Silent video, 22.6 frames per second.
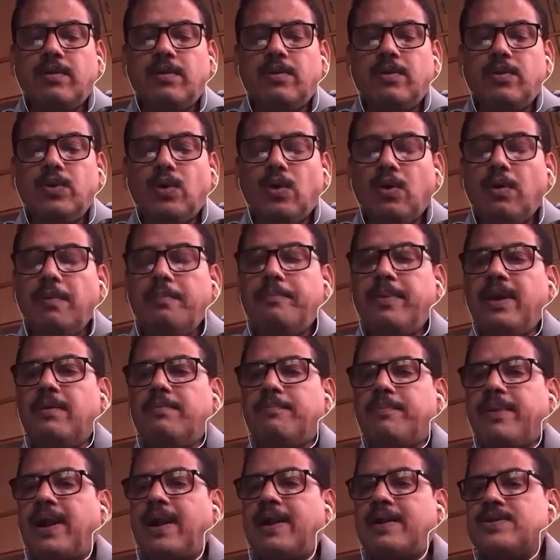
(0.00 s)
no big
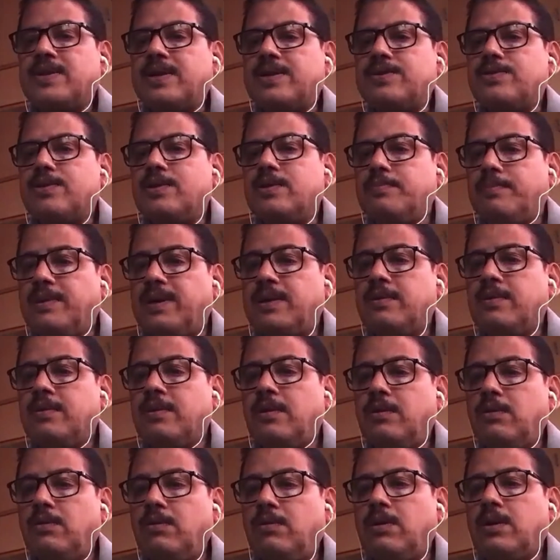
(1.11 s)
brands as such, but the
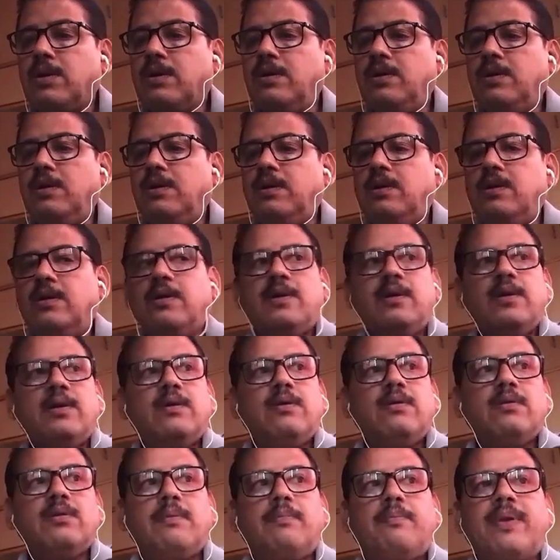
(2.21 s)
local,
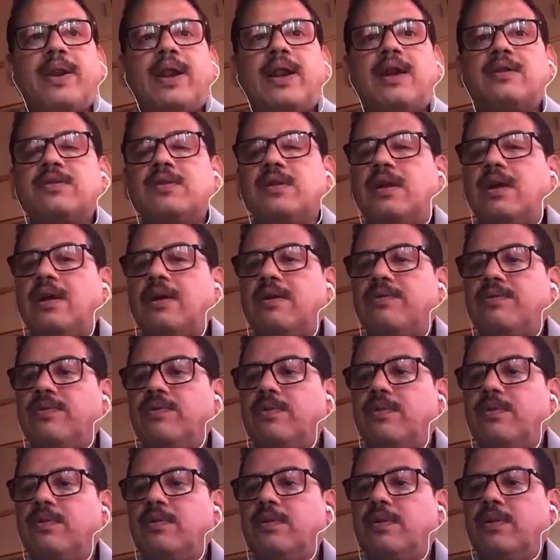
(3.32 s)
the brand, they have
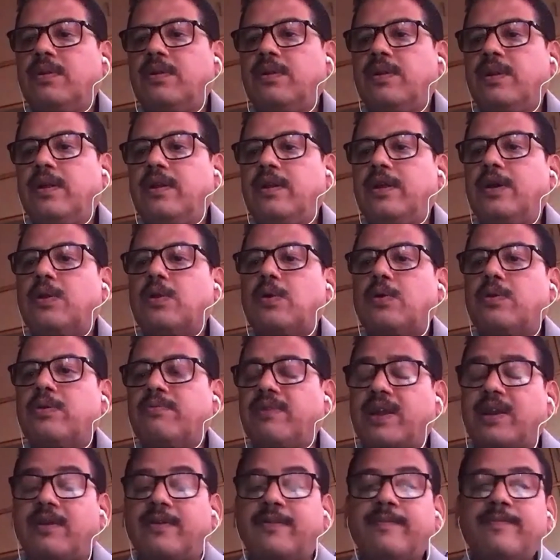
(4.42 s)
really grown well.